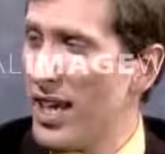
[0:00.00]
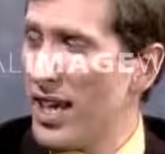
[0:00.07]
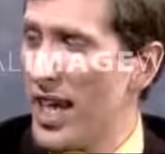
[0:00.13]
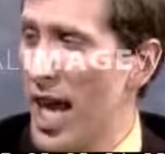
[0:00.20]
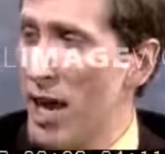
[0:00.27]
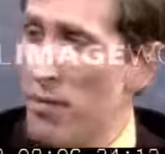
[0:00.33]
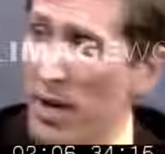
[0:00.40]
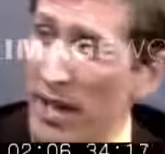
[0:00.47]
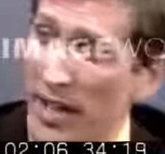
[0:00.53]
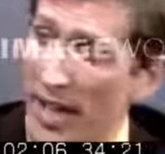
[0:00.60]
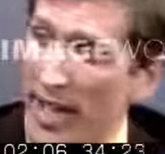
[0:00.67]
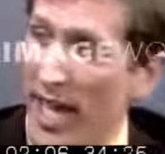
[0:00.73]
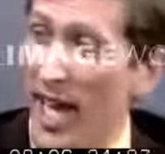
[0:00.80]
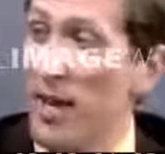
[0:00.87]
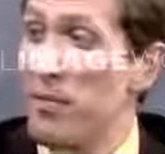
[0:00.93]
He and came
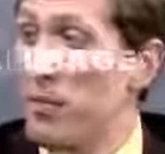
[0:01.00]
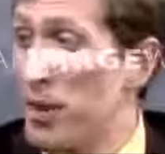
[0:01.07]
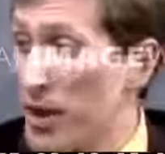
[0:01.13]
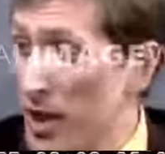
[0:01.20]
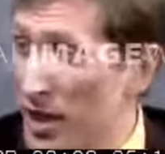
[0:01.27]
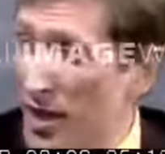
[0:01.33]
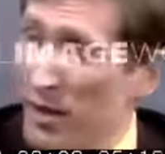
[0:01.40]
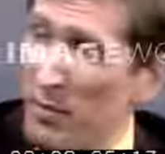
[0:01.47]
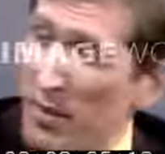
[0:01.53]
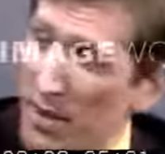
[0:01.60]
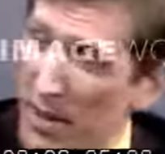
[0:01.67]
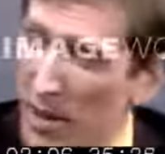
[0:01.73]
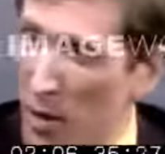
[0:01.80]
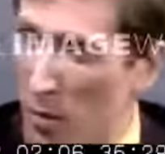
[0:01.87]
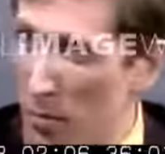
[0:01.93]
into the game looking a little
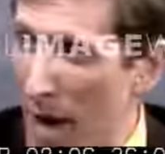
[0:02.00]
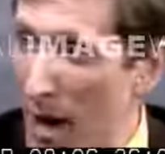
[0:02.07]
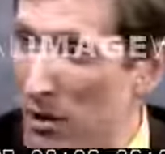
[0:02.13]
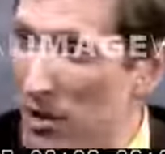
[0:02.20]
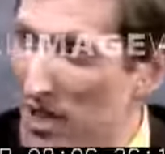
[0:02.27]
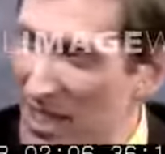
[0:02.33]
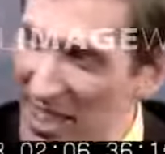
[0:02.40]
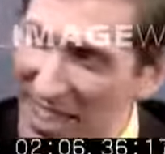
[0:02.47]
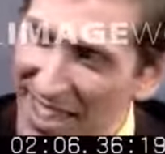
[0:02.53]
bit, you know, mousy,